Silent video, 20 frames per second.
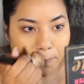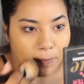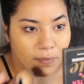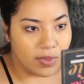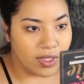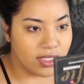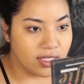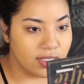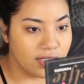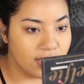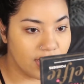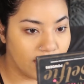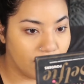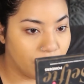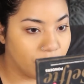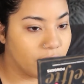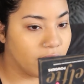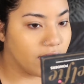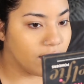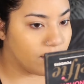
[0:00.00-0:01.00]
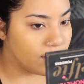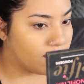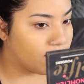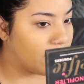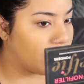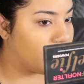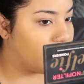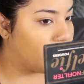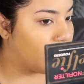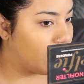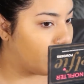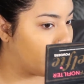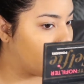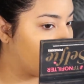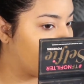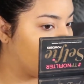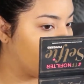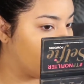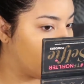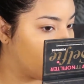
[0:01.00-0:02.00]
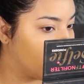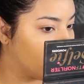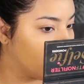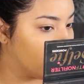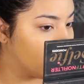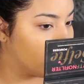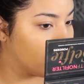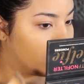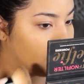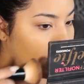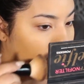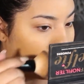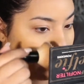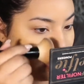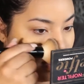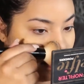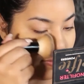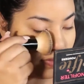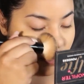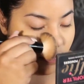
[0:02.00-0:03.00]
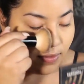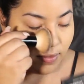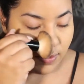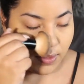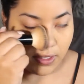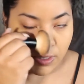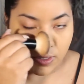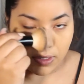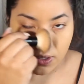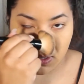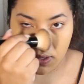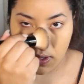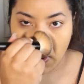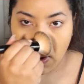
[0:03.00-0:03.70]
This is like really one of my favorite foundations. I love this foundation.